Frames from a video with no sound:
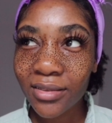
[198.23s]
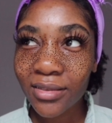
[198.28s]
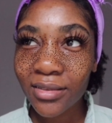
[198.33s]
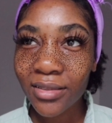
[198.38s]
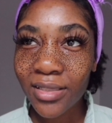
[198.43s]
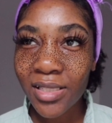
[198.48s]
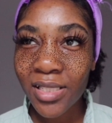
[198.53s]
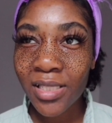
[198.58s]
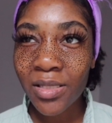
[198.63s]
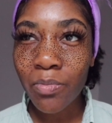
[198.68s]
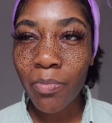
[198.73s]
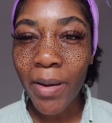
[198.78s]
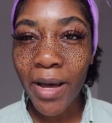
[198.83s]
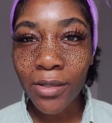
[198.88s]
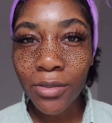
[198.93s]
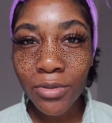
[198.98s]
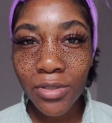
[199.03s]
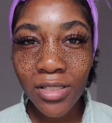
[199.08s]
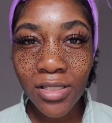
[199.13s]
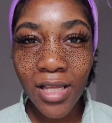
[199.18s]

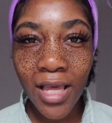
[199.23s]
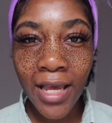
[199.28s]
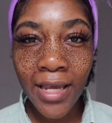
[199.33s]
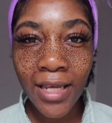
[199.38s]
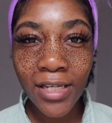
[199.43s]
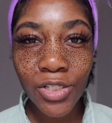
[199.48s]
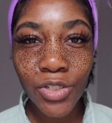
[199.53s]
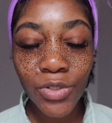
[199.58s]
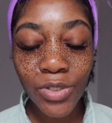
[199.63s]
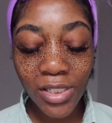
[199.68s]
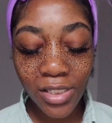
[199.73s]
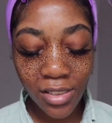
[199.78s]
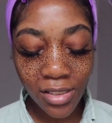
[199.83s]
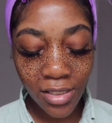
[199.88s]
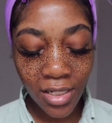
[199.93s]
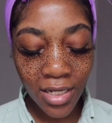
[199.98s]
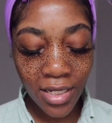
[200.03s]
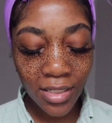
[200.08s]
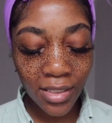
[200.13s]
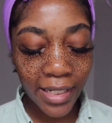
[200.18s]
spouts, I guess you could
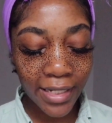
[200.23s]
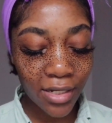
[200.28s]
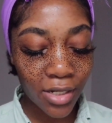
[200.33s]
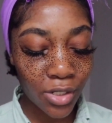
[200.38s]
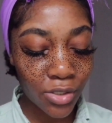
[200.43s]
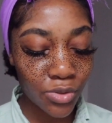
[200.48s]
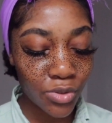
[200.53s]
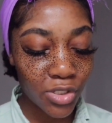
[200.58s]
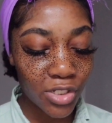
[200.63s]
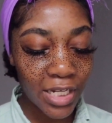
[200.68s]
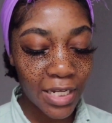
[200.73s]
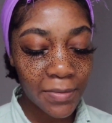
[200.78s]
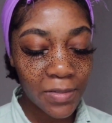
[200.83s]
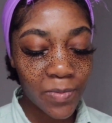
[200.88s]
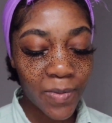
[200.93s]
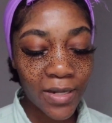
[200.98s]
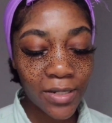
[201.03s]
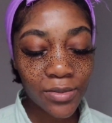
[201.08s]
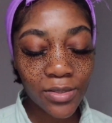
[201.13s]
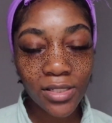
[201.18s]
see, like cone-shaped
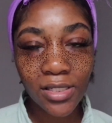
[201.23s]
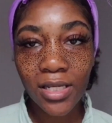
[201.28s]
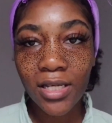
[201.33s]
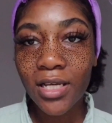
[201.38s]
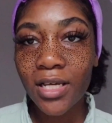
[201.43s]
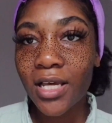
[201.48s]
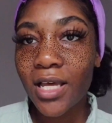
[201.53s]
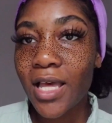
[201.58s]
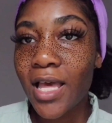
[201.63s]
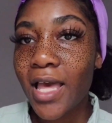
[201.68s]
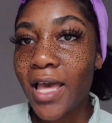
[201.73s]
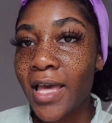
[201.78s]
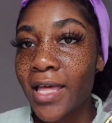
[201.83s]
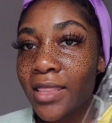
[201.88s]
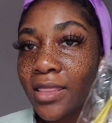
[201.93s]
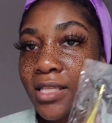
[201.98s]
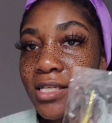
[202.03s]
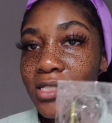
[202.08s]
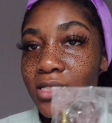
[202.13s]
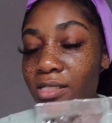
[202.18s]
spouts.
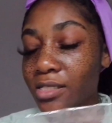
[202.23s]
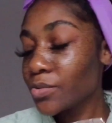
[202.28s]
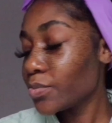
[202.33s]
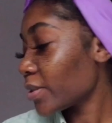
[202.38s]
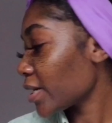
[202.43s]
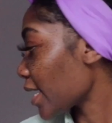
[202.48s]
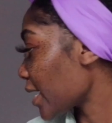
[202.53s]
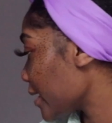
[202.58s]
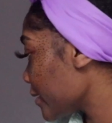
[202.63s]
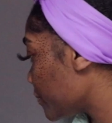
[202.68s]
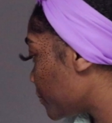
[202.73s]
And this is what I